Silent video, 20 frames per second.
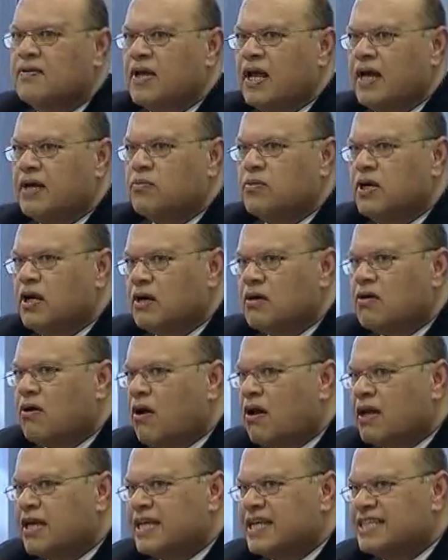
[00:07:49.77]
and we are
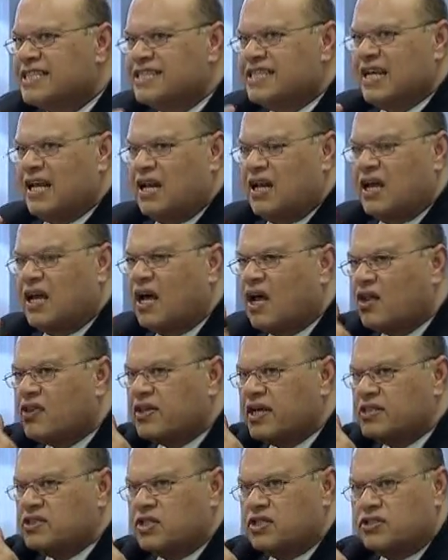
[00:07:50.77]
calling it
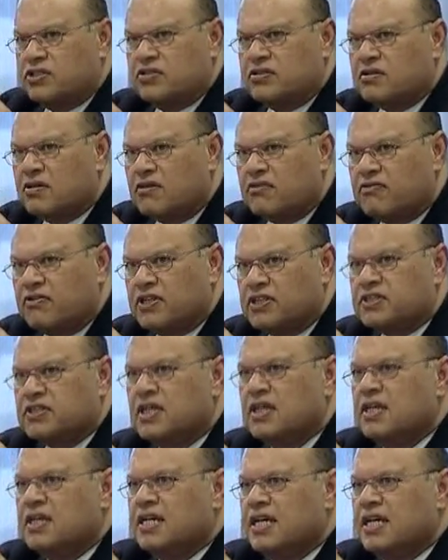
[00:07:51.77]
telehealth as a service.